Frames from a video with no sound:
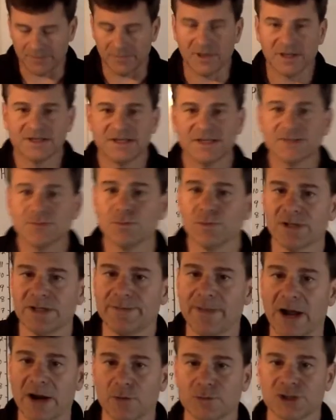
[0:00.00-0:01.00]
it doesn't really
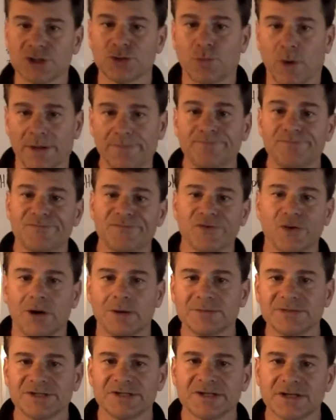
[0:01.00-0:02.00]
matter which one, so
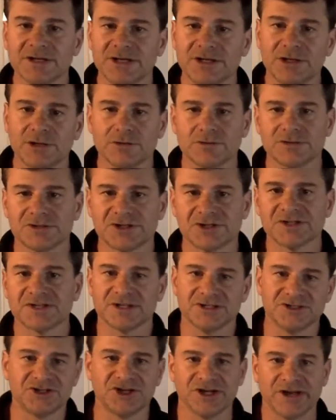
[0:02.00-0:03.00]
I'm just going to use just
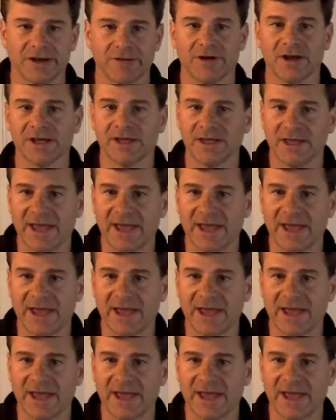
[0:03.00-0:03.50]
a generic